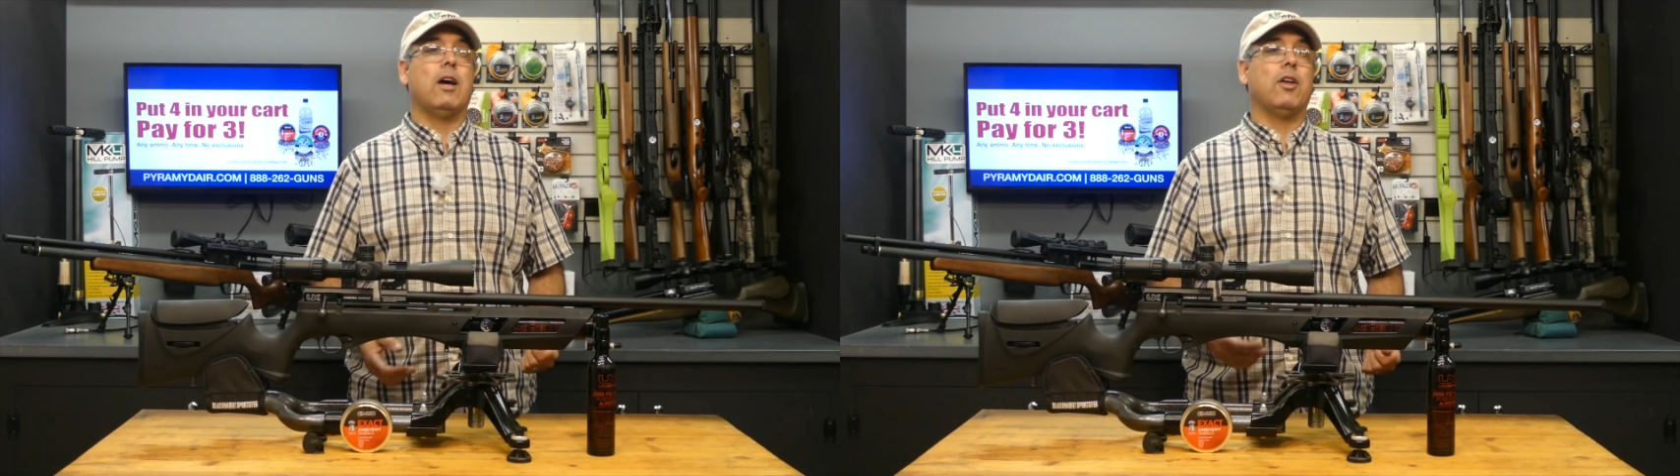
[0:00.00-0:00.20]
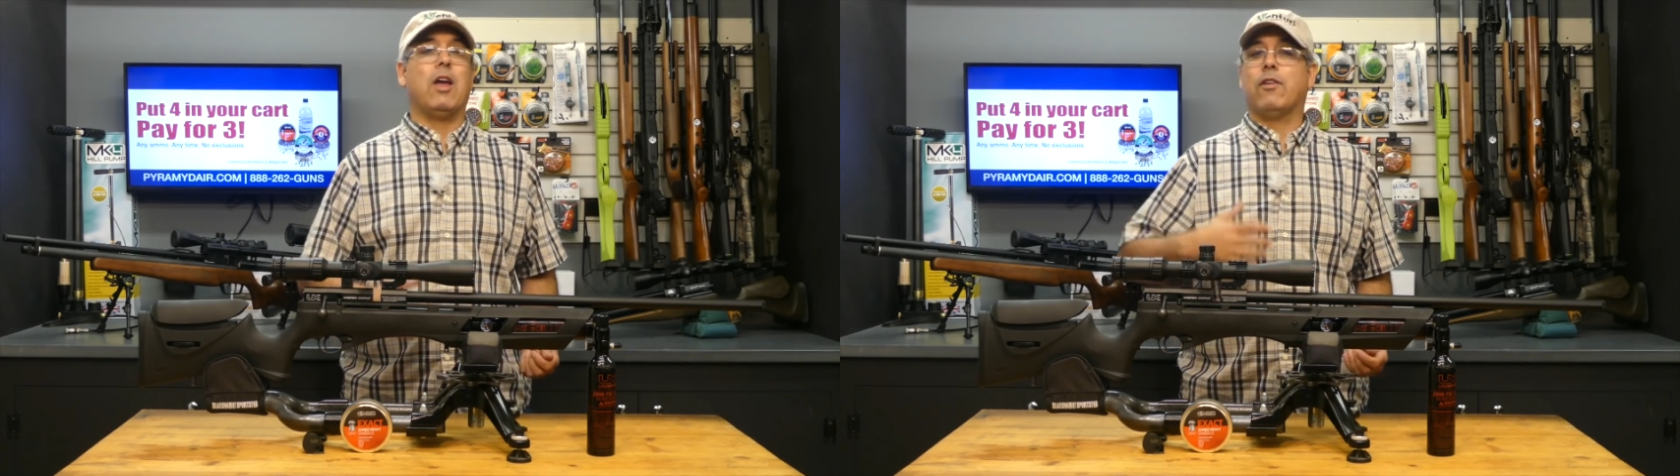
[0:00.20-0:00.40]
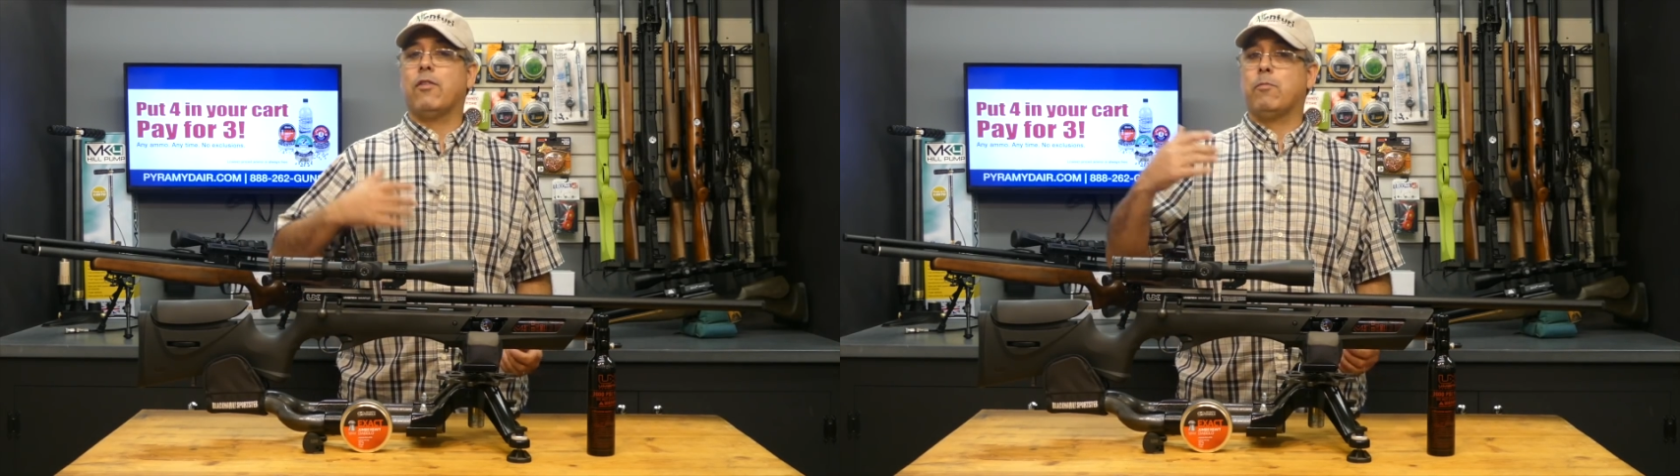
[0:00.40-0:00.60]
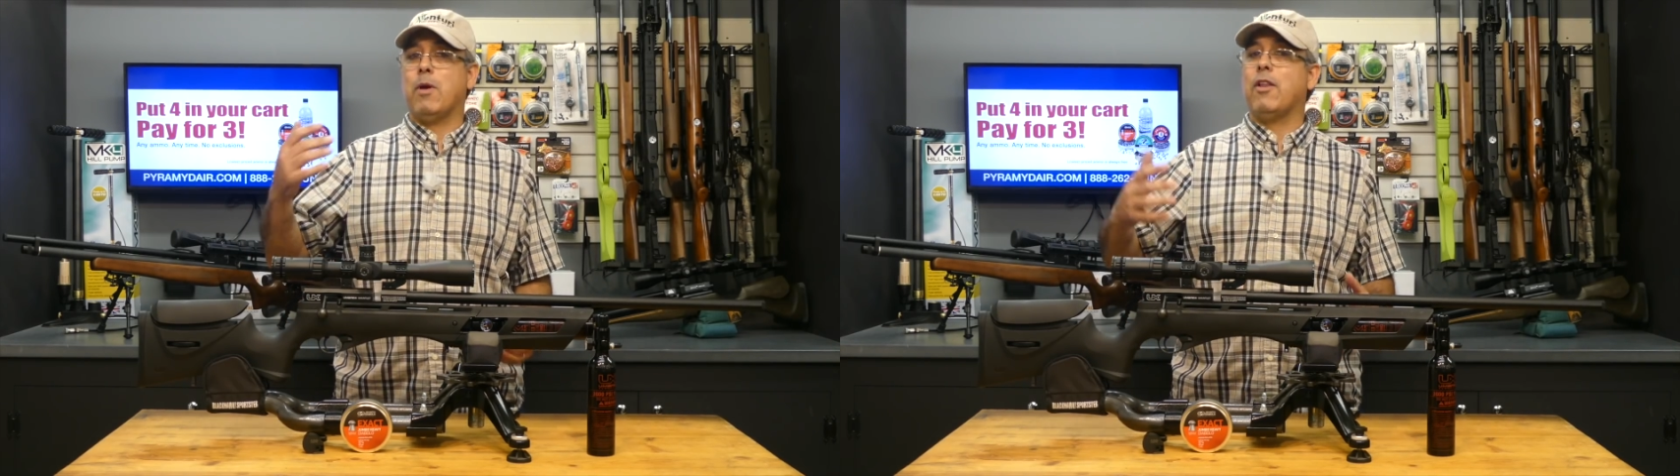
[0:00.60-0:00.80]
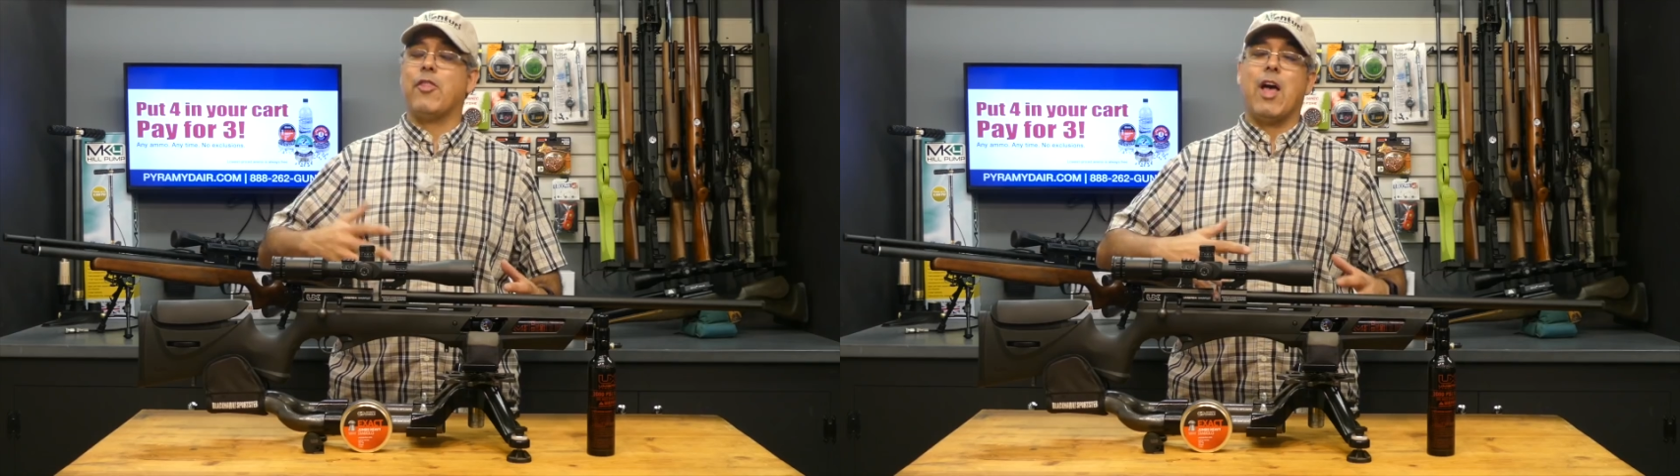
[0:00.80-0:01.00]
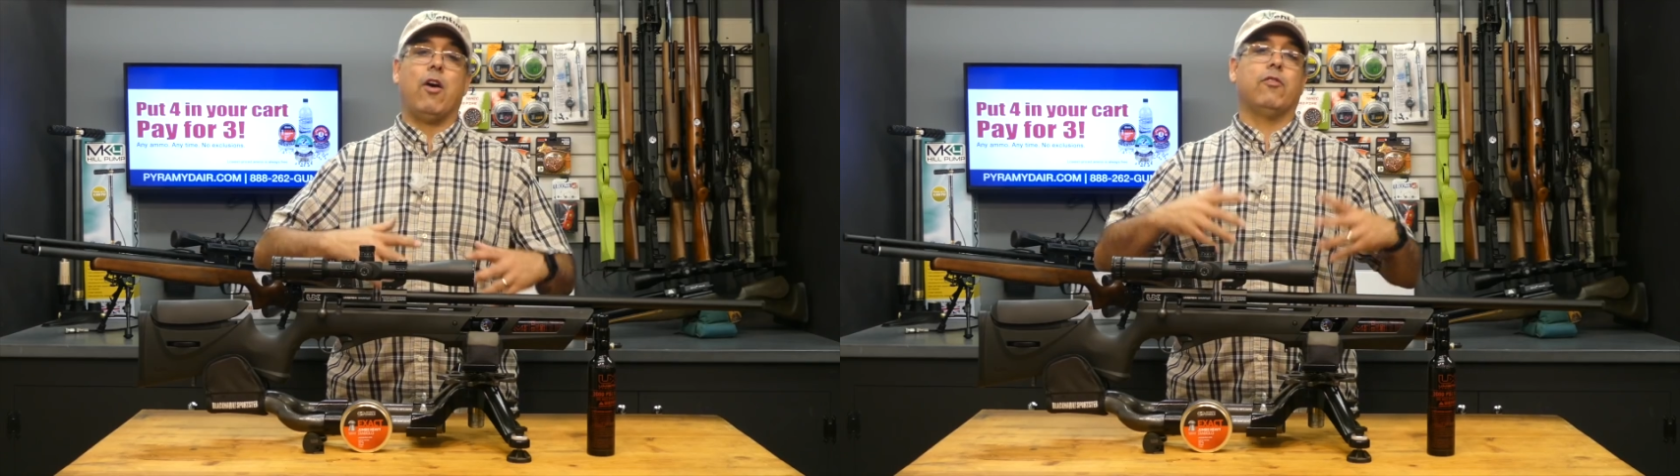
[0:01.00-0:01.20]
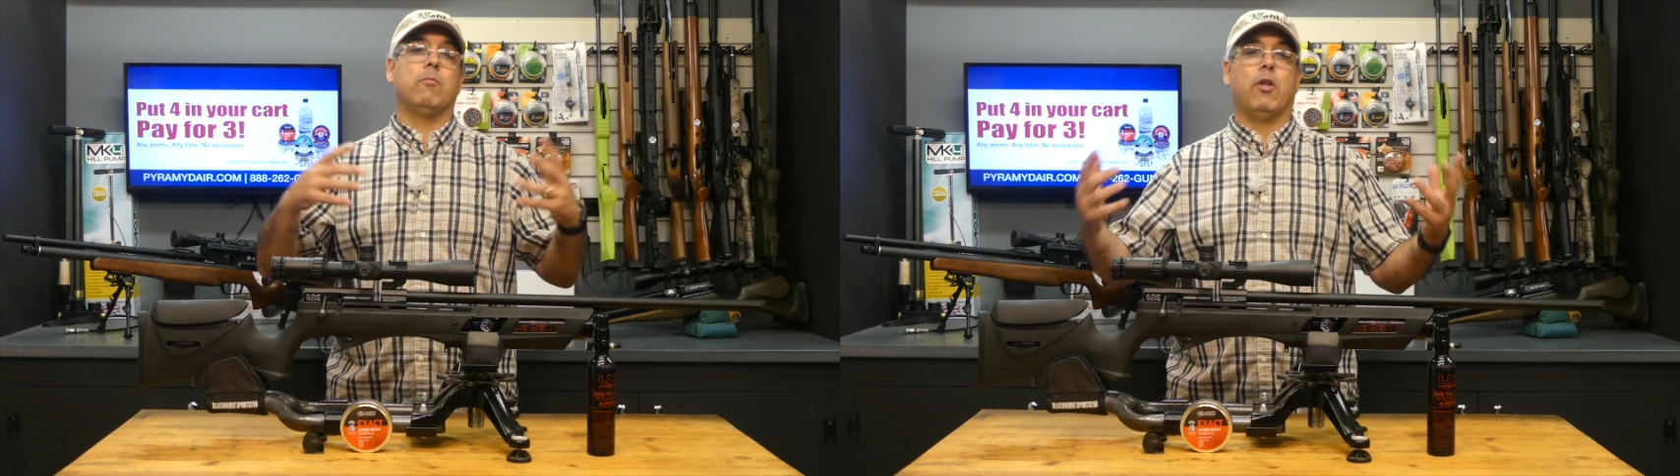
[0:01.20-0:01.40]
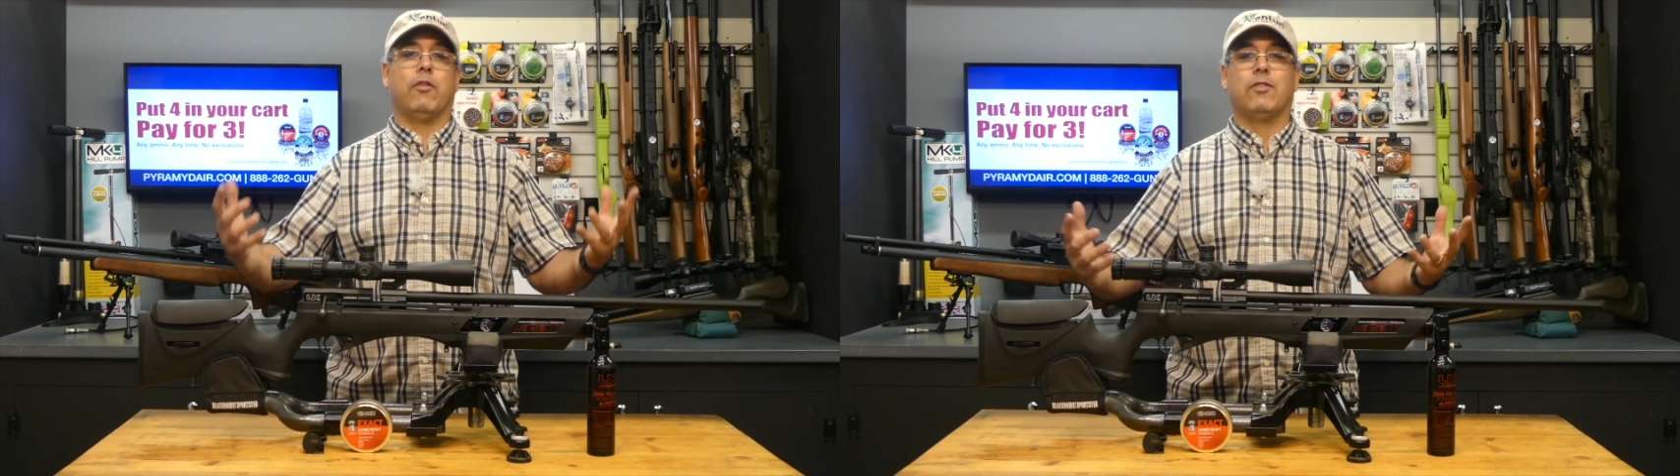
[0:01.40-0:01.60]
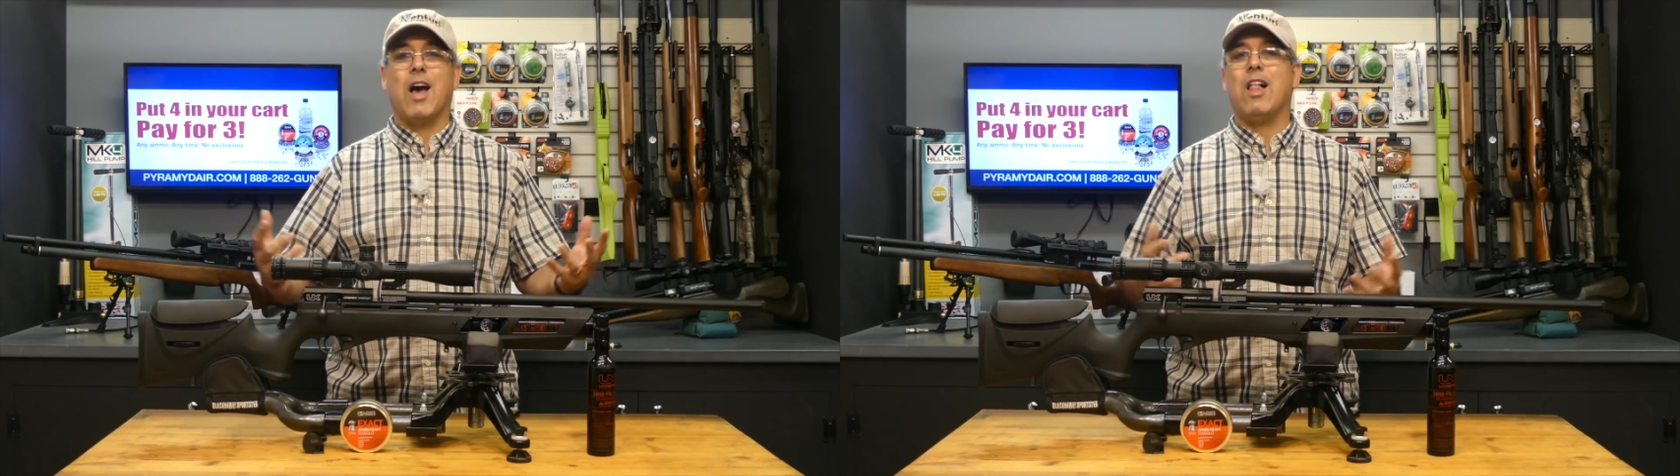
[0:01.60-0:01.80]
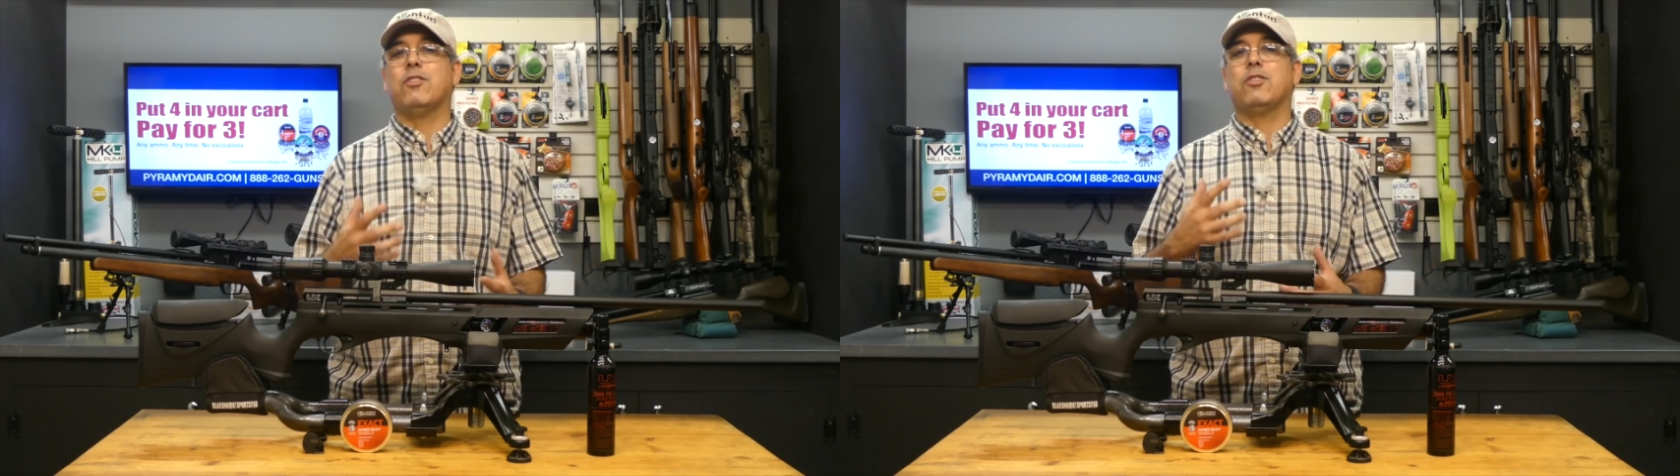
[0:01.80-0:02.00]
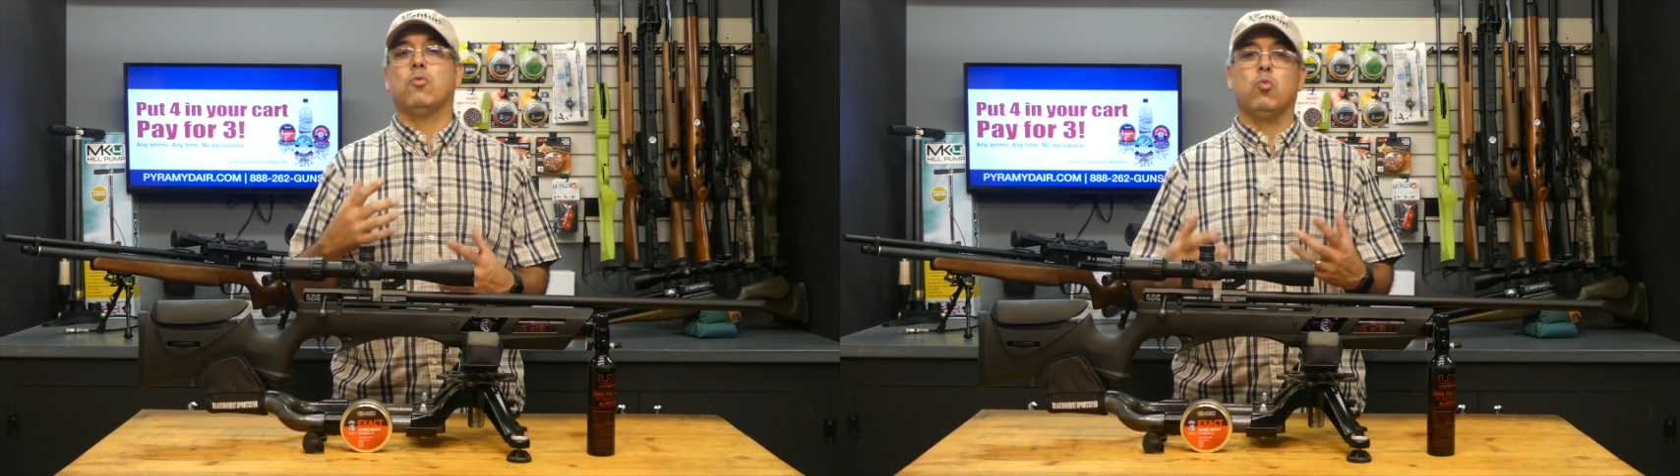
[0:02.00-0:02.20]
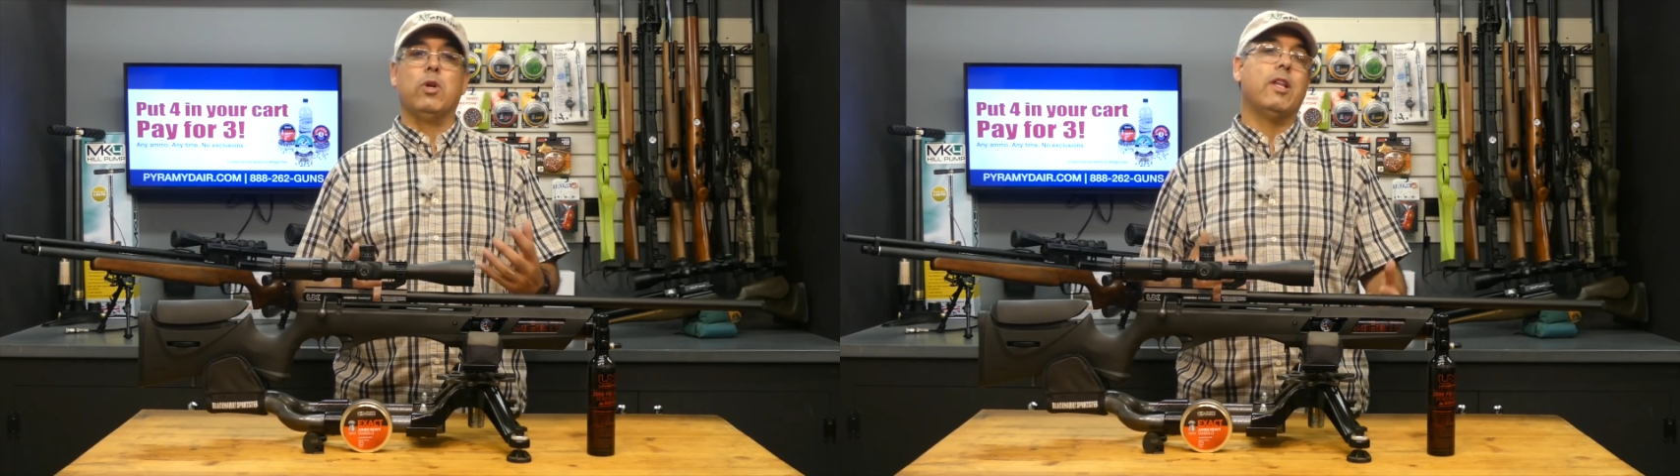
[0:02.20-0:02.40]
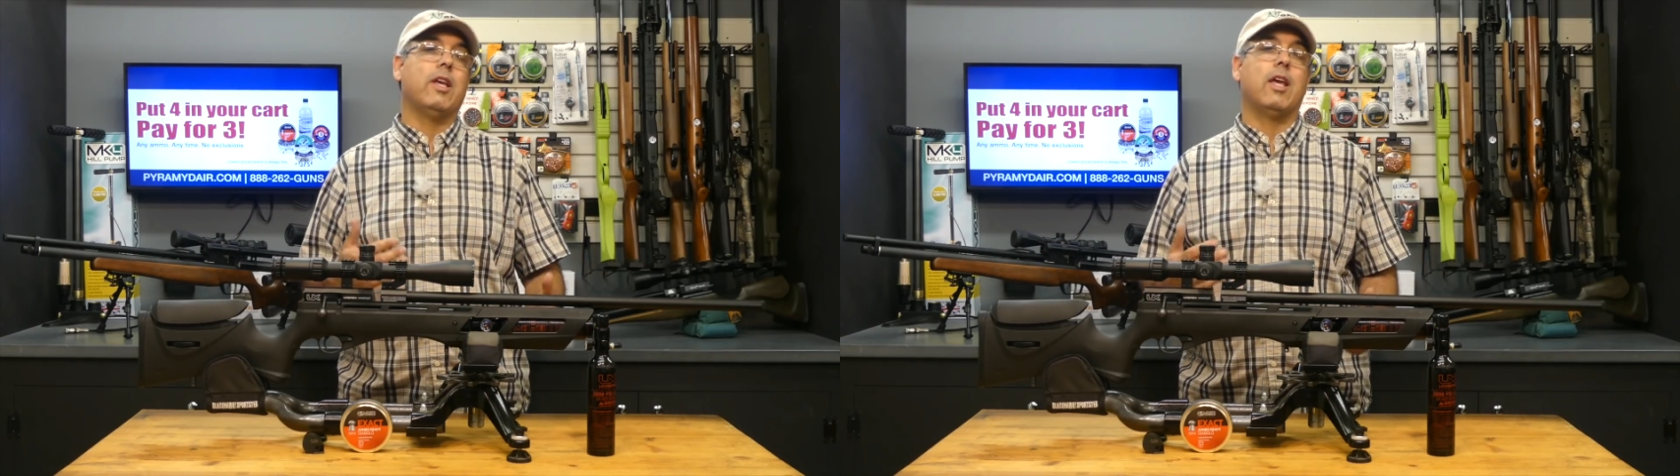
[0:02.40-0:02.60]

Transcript: You had to spend $1,000+ to really